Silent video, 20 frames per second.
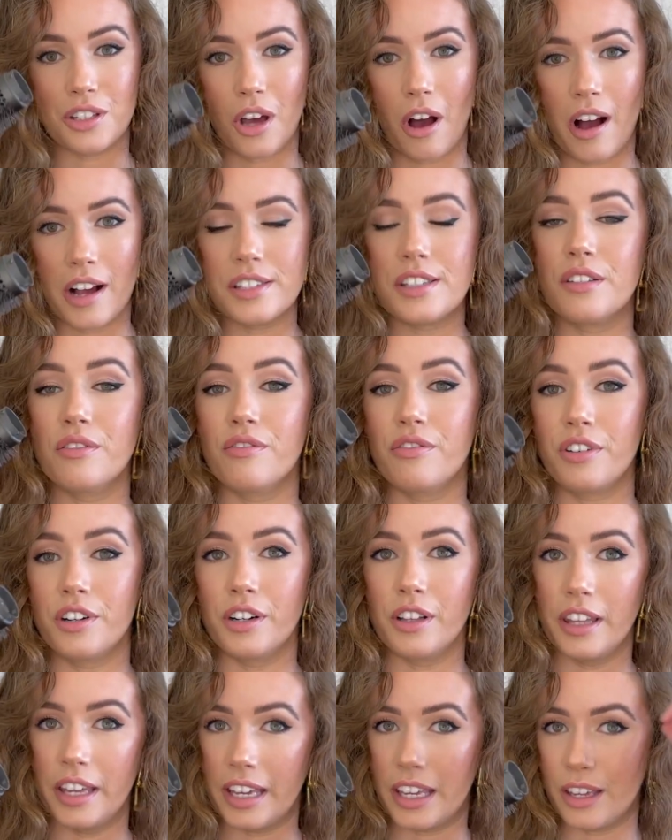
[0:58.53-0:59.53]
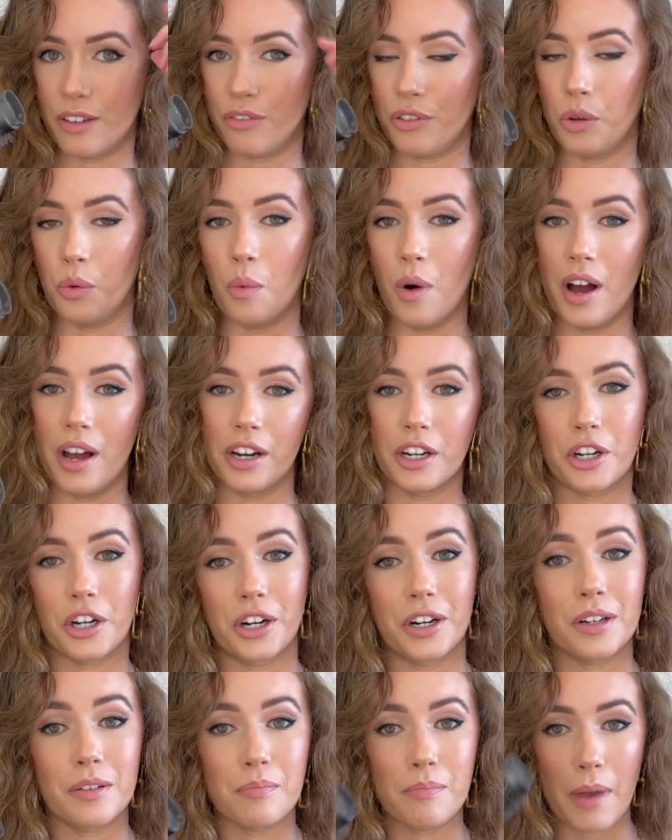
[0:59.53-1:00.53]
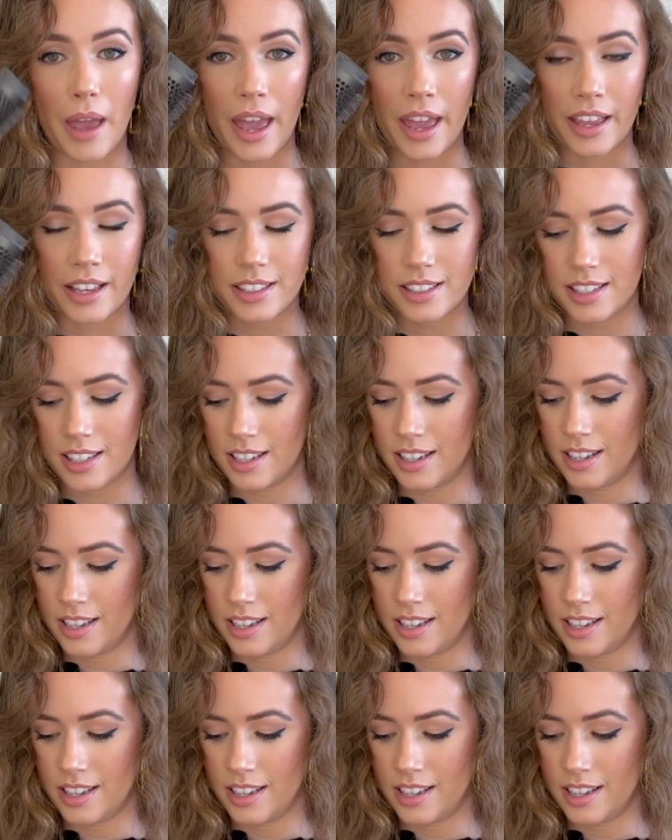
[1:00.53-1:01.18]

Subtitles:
awesome for like if you want curtain bangs.